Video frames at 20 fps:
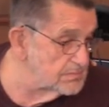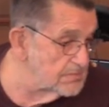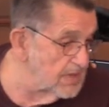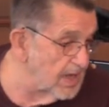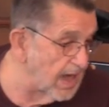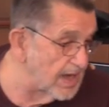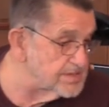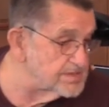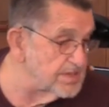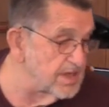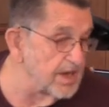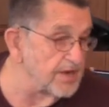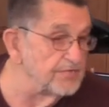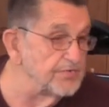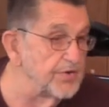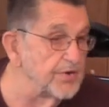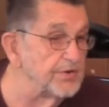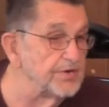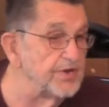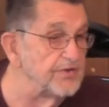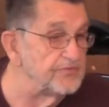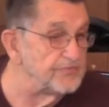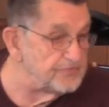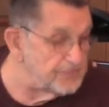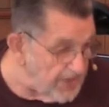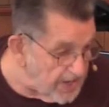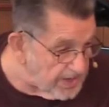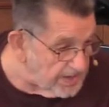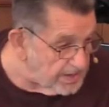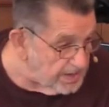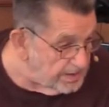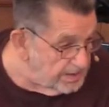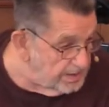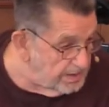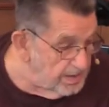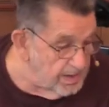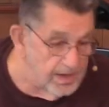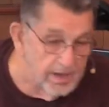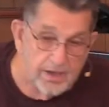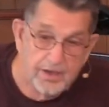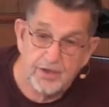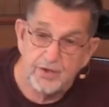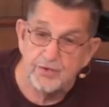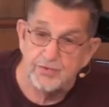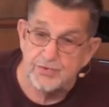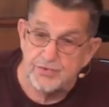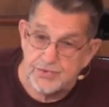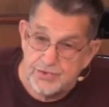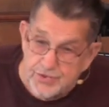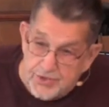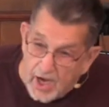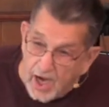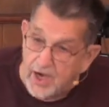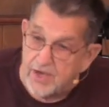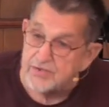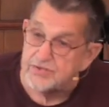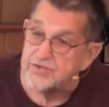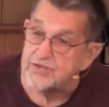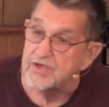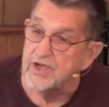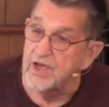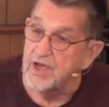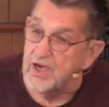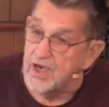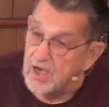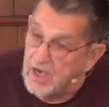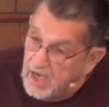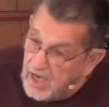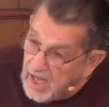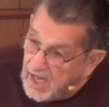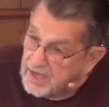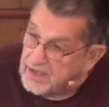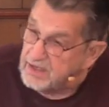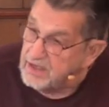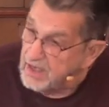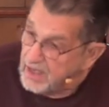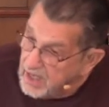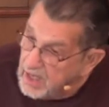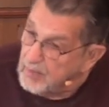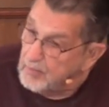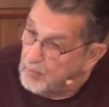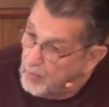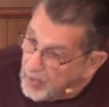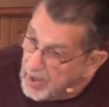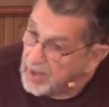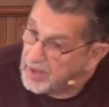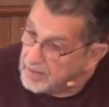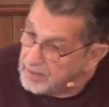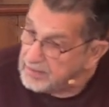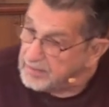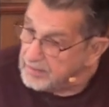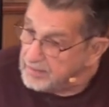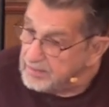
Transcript: I said, if you're defeated, you just let him win.